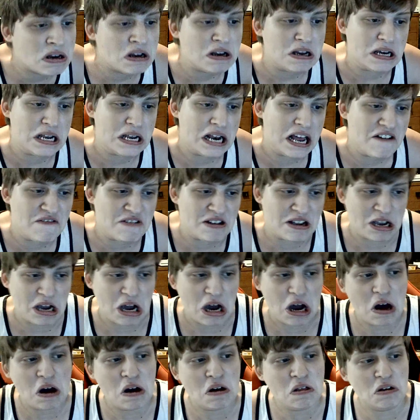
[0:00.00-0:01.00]
and having
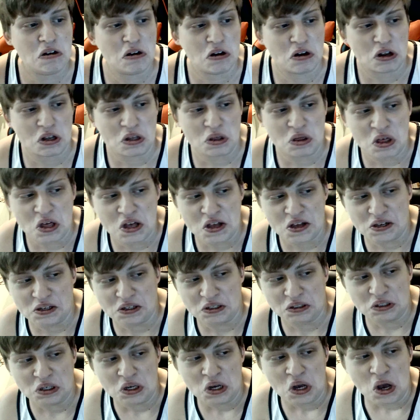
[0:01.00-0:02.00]
other
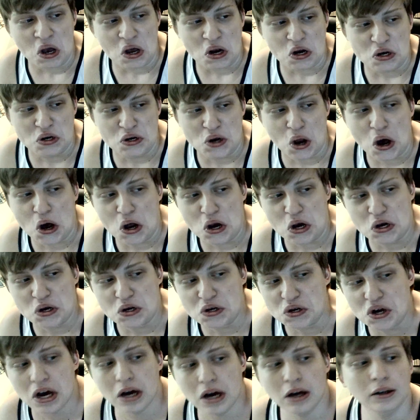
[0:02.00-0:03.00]
things done.